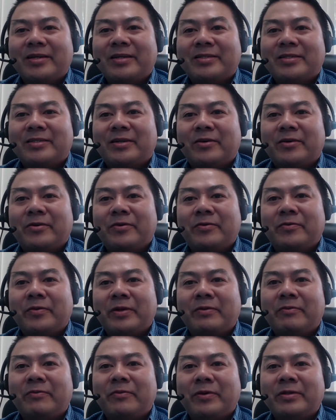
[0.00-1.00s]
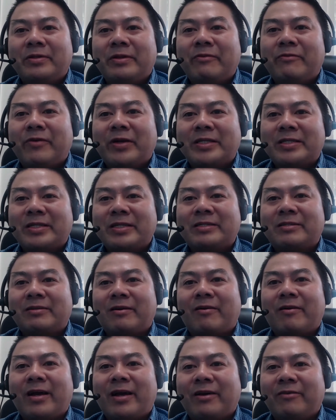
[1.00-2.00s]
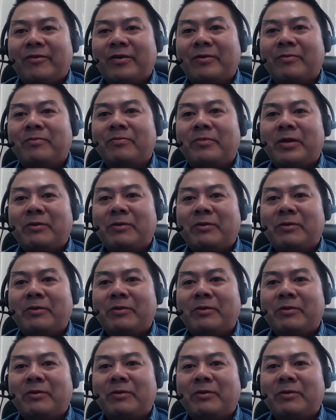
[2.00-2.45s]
So we'd, we'd eventually start having